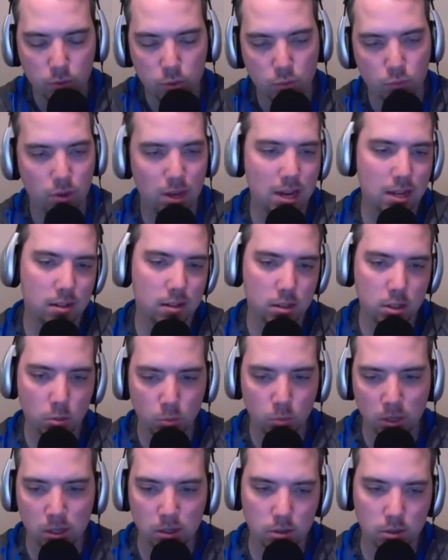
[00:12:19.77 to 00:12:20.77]
got
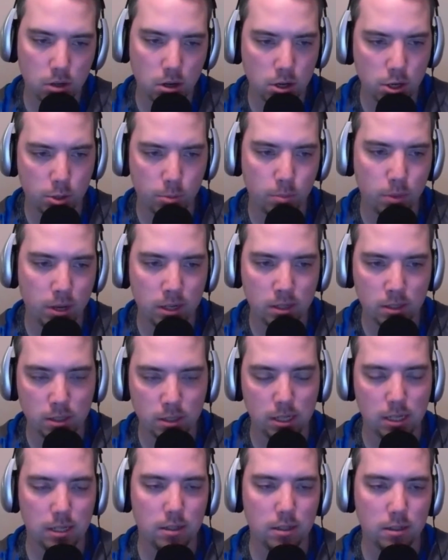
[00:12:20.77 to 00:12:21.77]
someone else on your bench
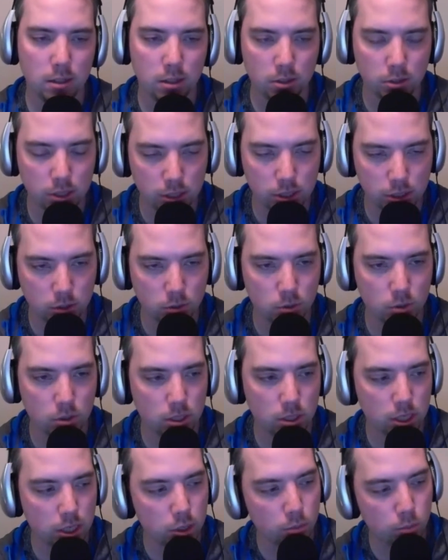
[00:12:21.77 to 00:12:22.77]
that literally scored
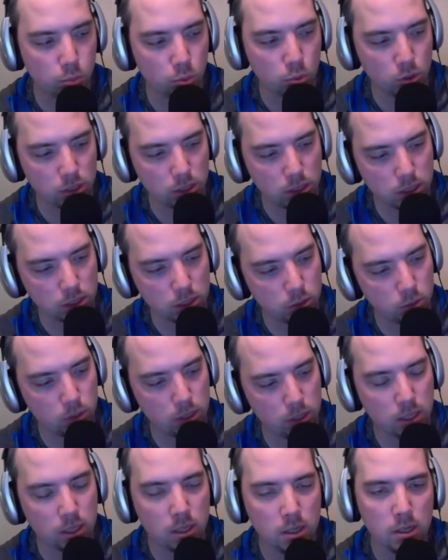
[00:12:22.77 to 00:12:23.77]
0 points this
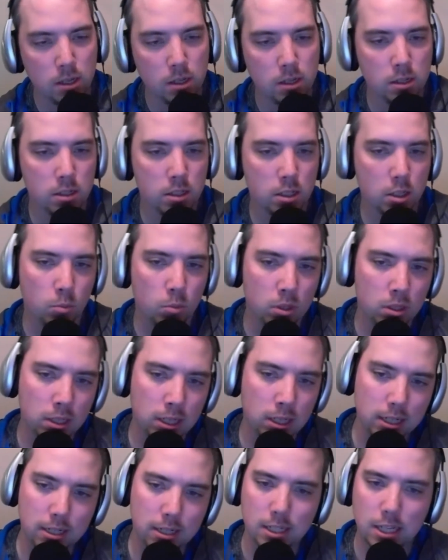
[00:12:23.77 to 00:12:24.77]
week, someone
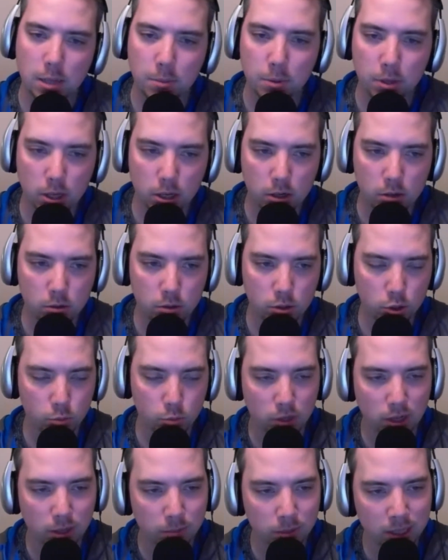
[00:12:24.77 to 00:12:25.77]
like a Sammy Coates who's
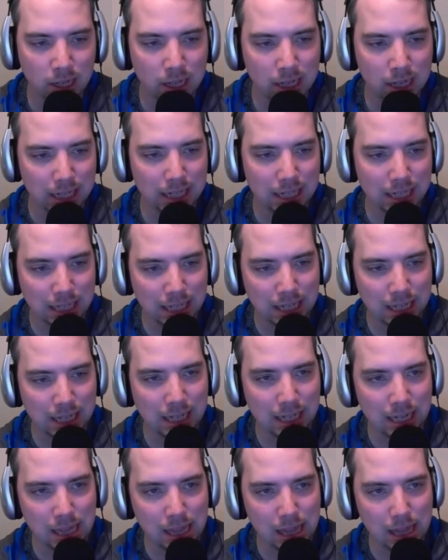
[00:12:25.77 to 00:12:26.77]
probably not going to get
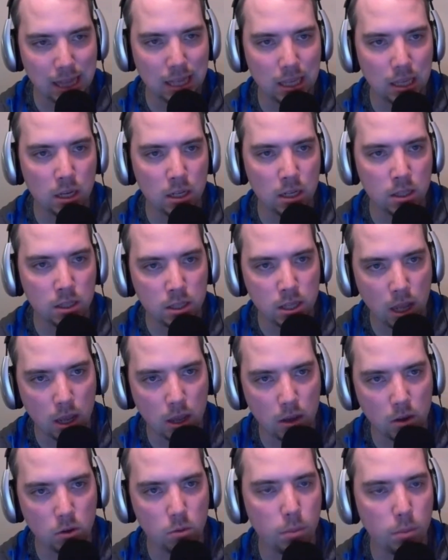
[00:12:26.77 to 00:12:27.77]
anything
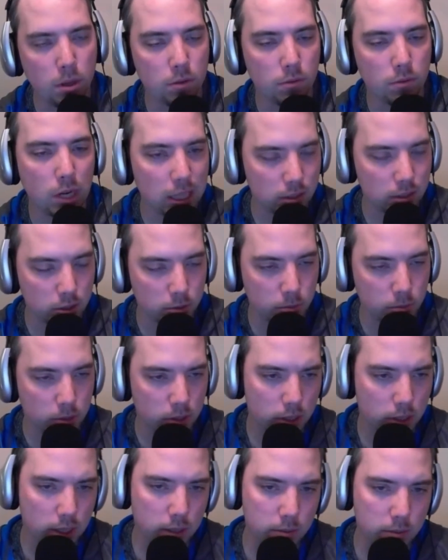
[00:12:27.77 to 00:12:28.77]
until Ben
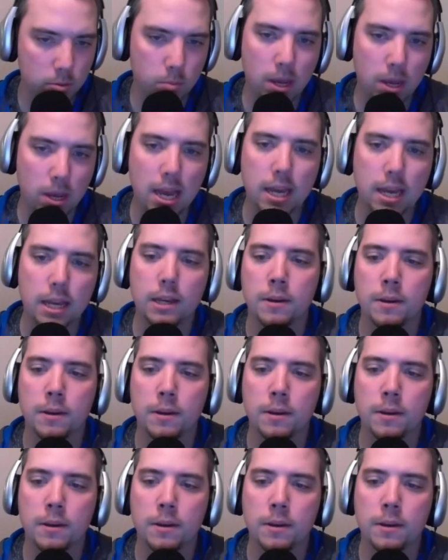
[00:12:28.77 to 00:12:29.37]
Roethlisberger comes back.